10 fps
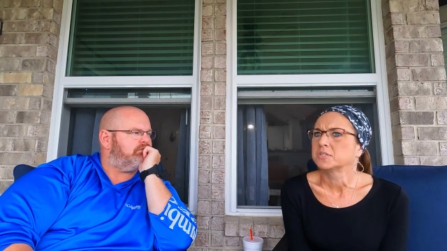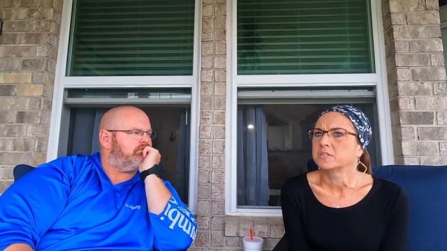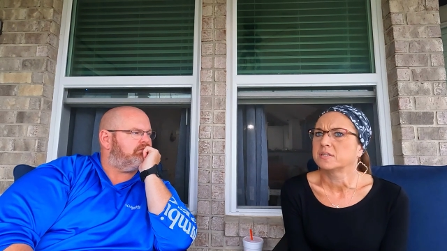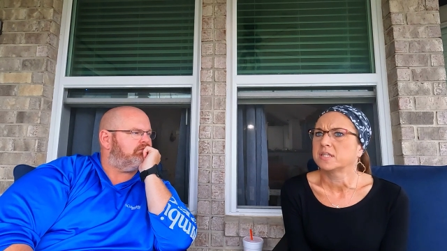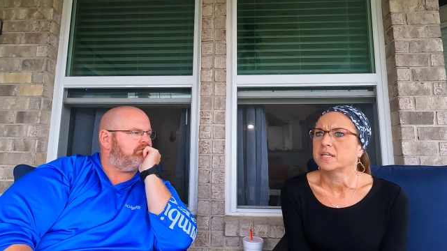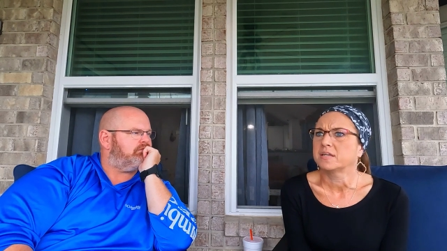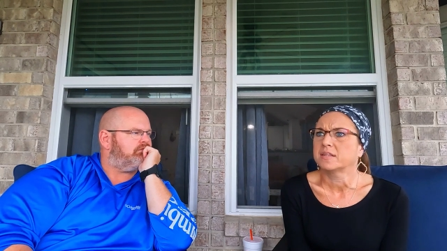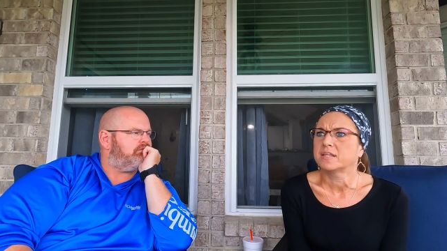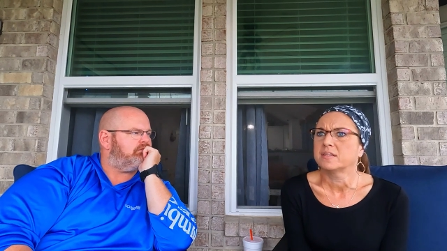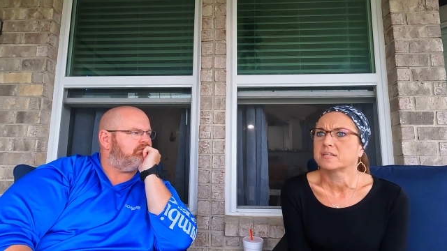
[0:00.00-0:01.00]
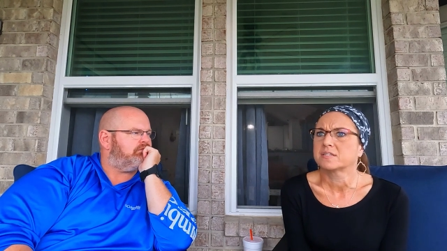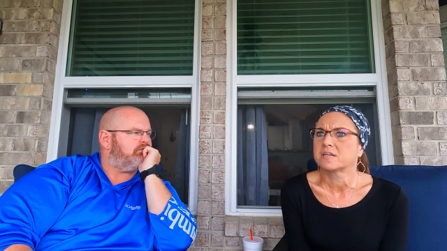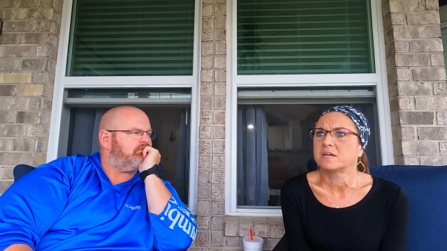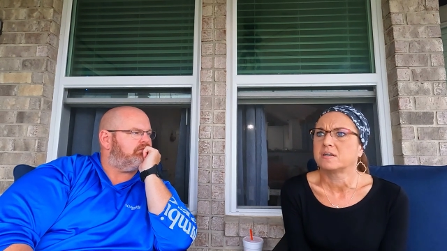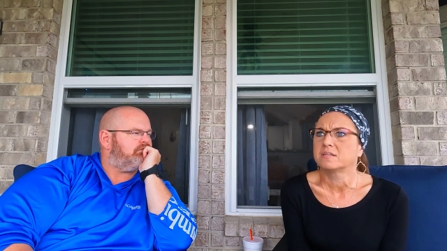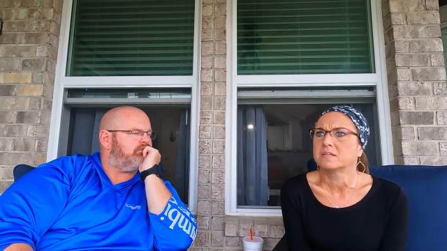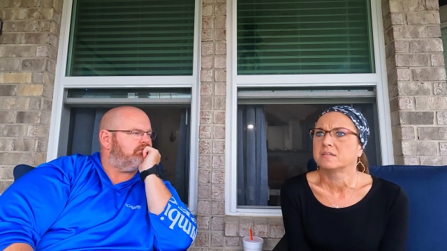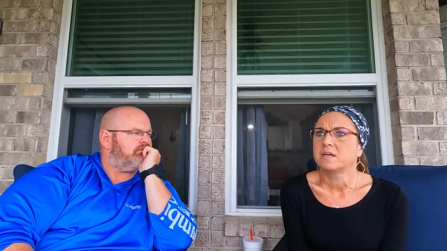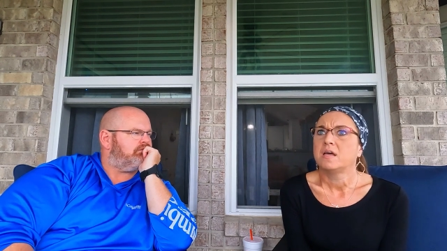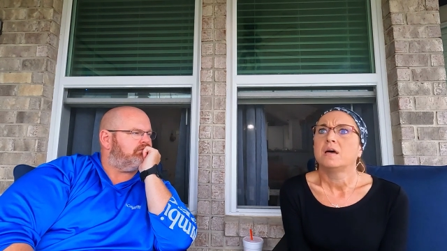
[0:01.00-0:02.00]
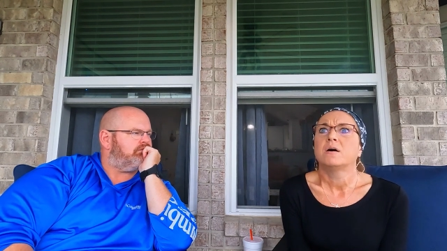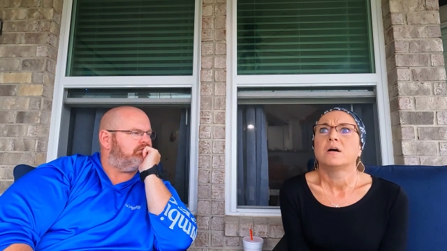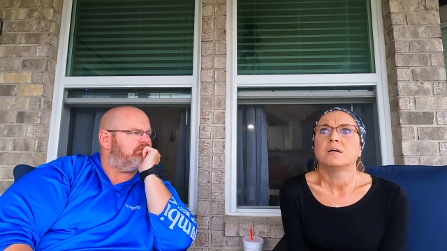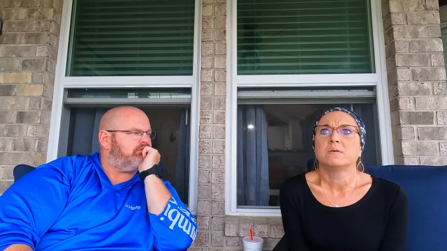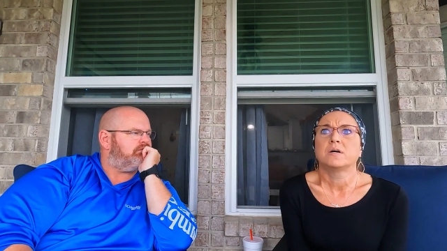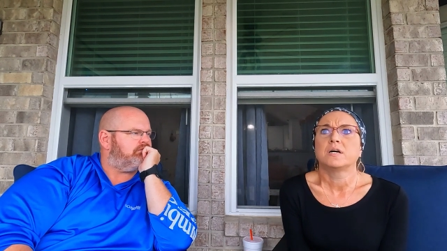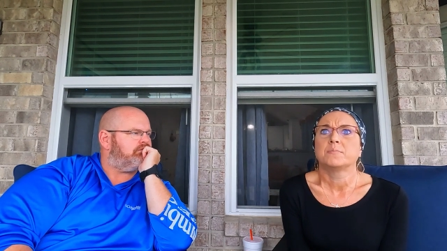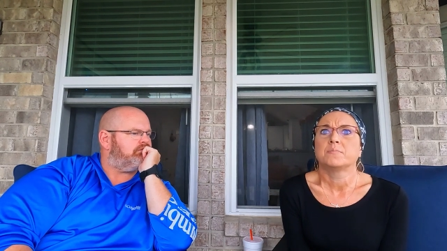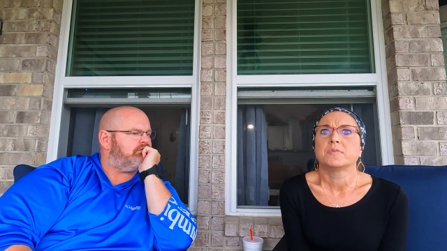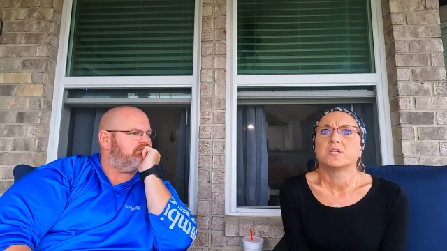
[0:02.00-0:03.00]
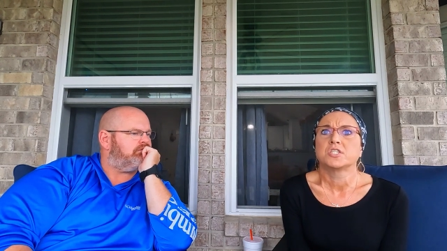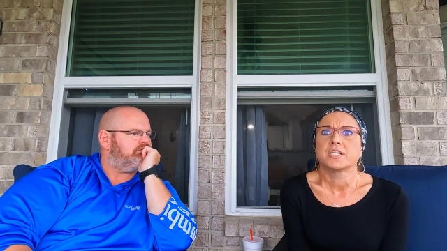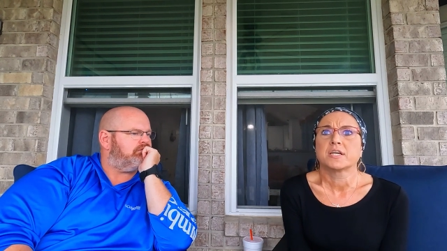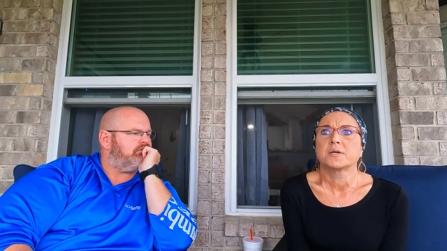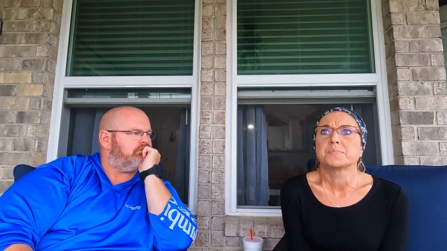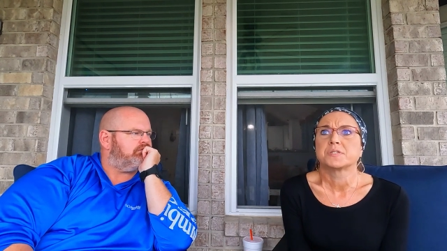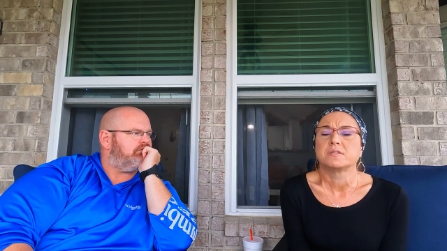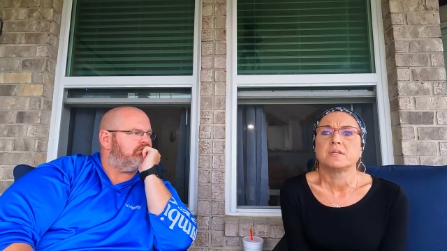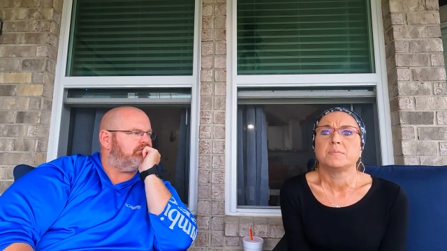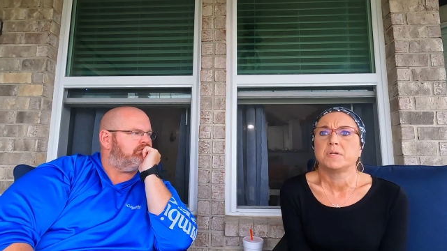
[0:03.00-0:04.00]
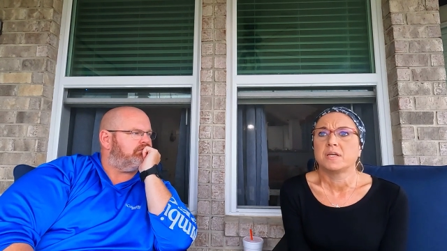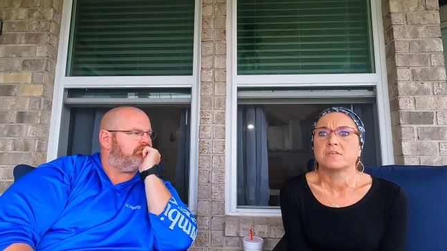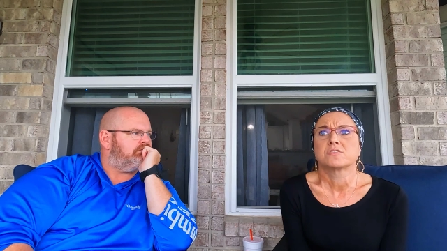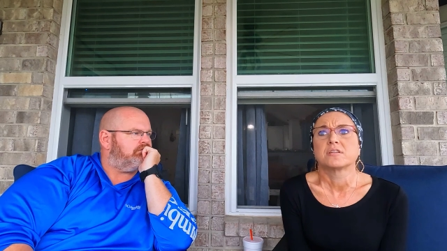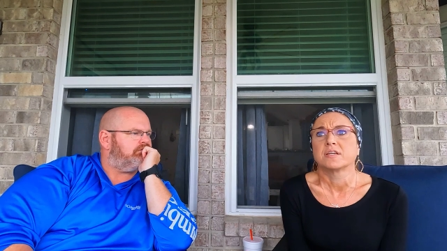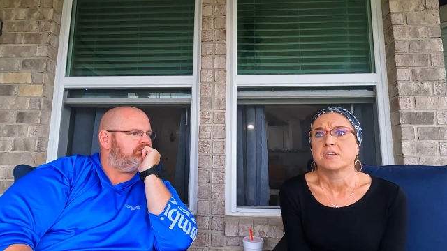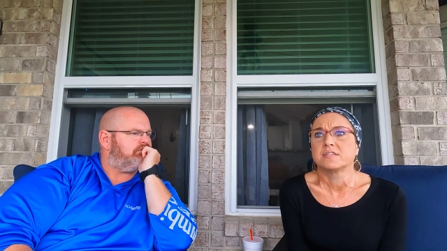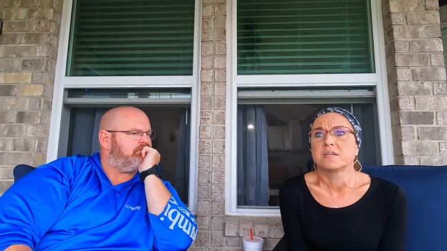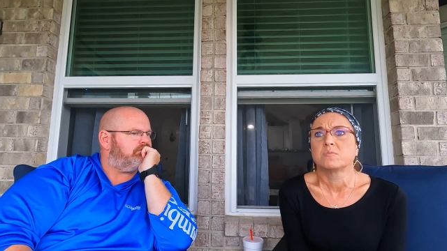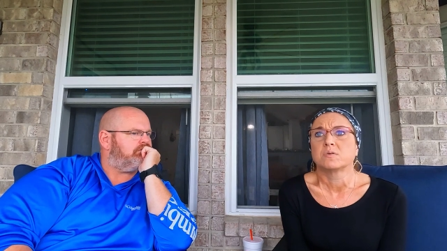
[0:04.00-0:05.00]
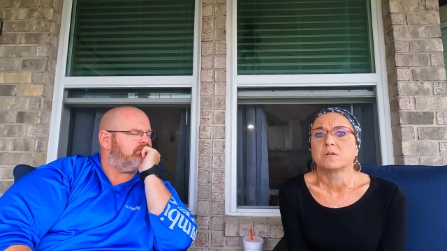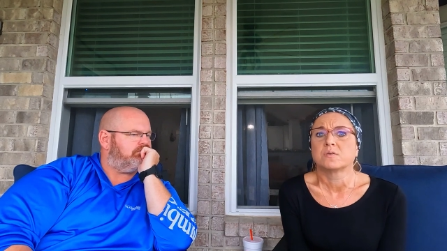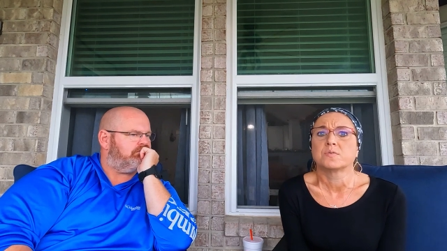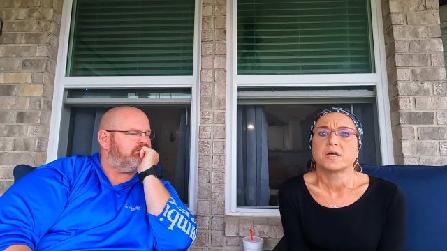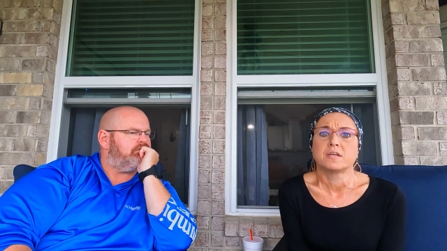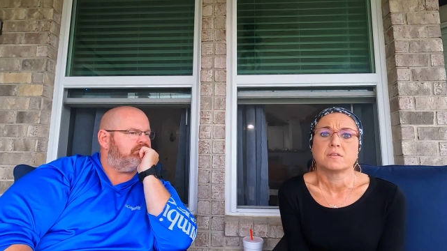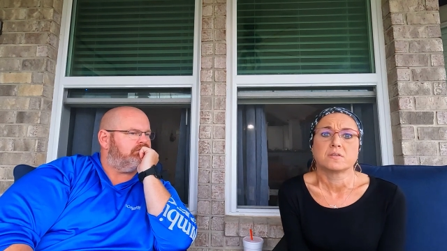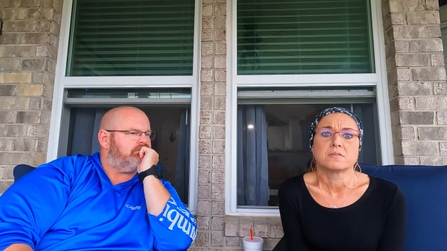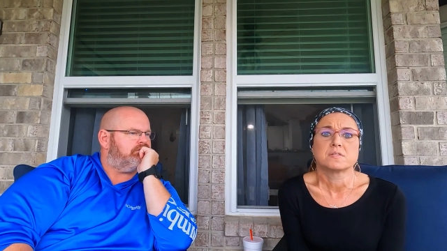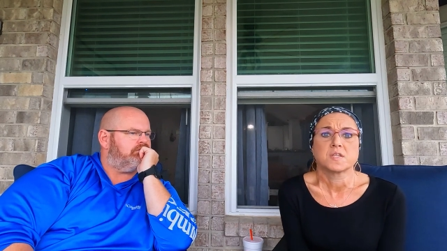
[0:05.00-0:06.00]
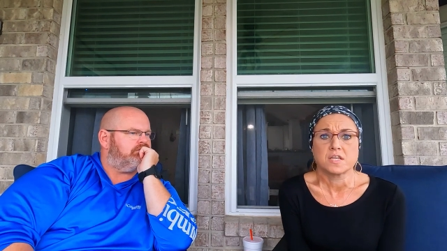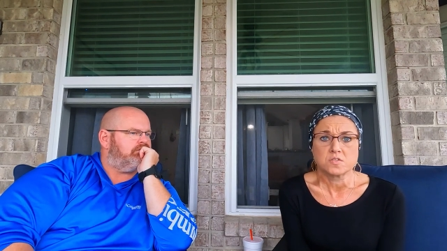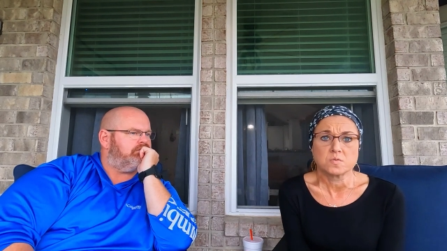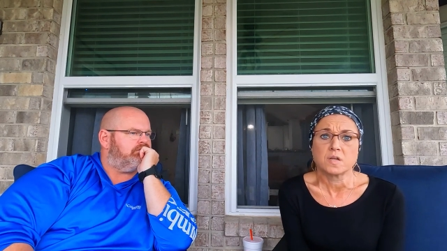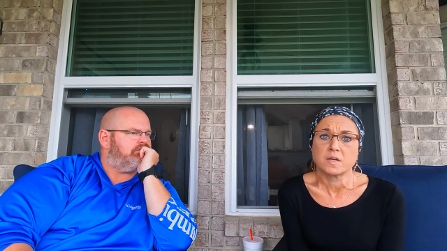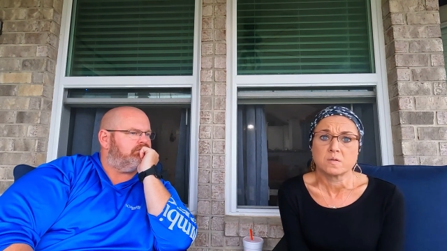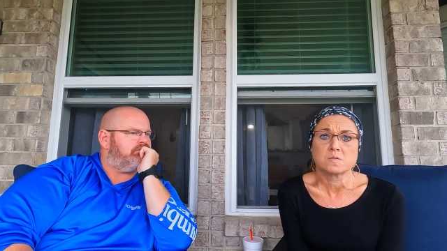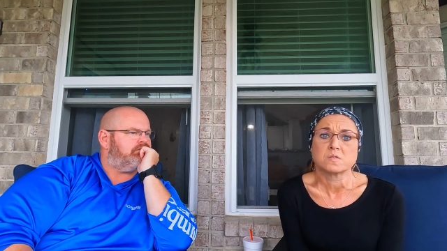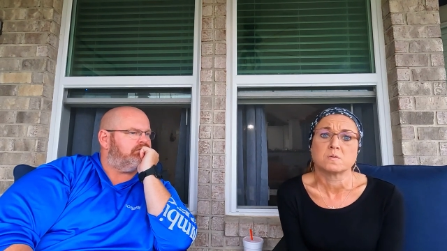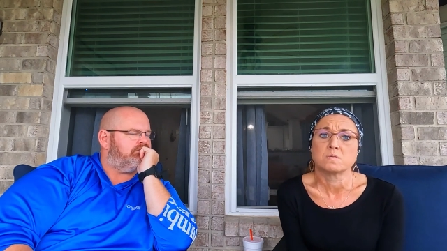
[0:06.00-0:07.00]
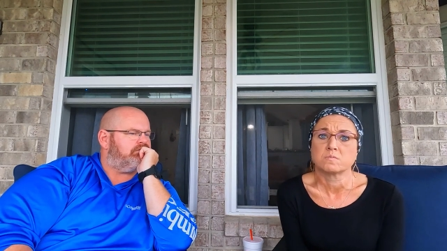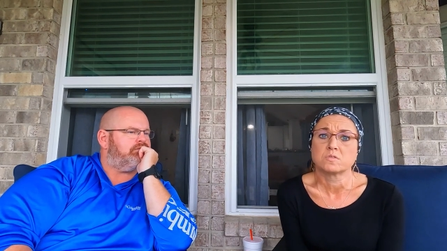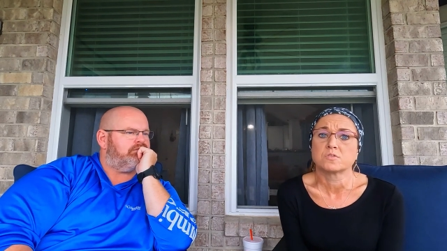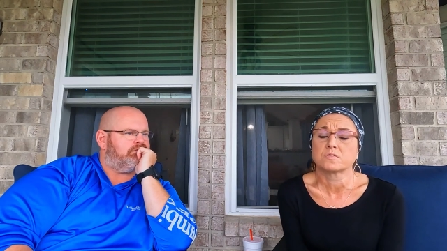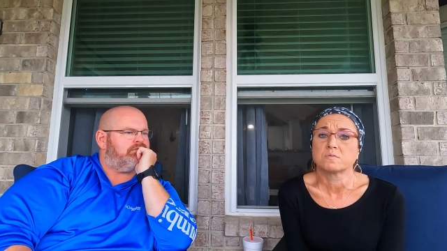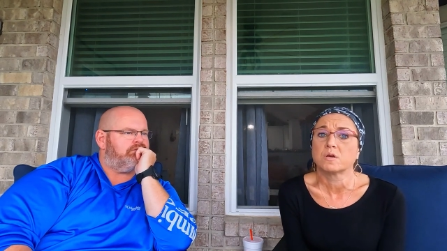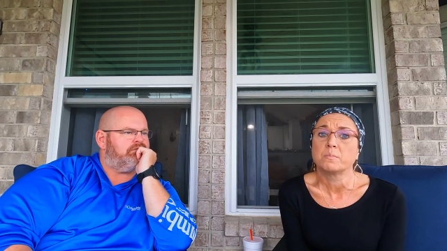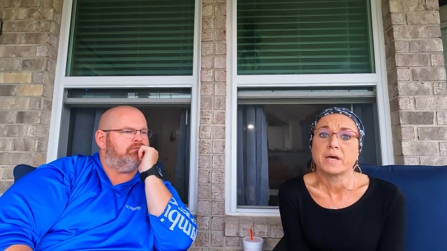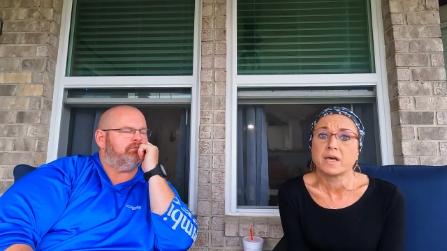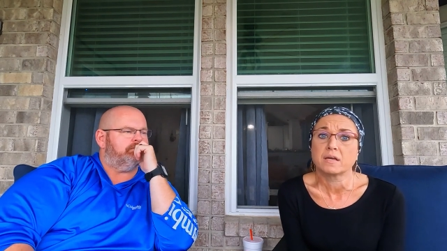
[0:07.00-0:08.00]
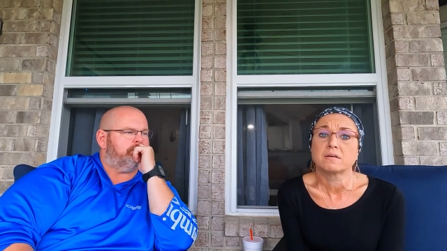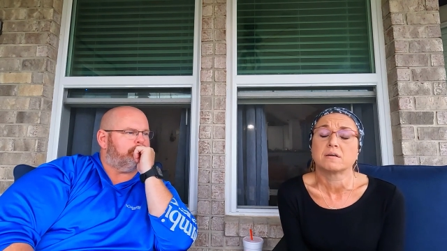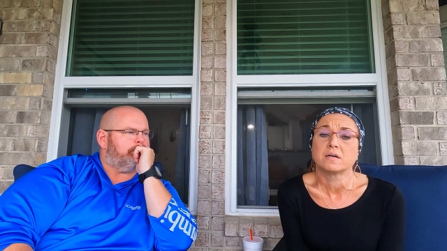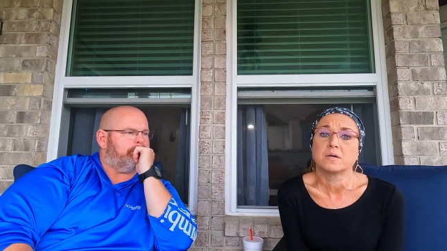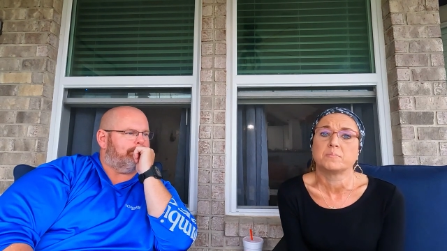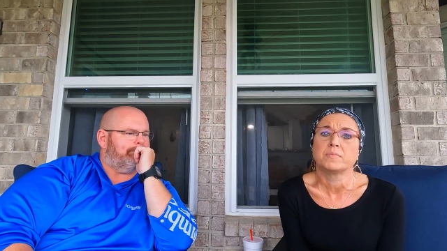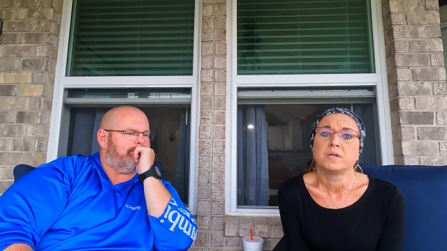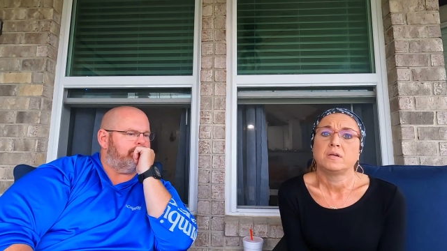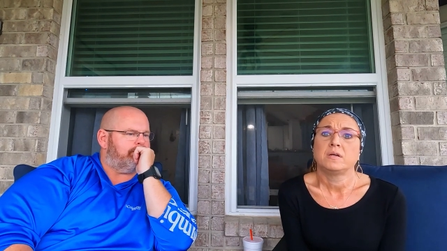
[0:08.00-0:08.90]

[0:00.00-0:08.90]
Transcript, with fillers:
Speaker 1: trying to think. I think that's all the uh, um, the checkups and MD Anderson. Like you said, we're on a regular schedule now, so just go back um,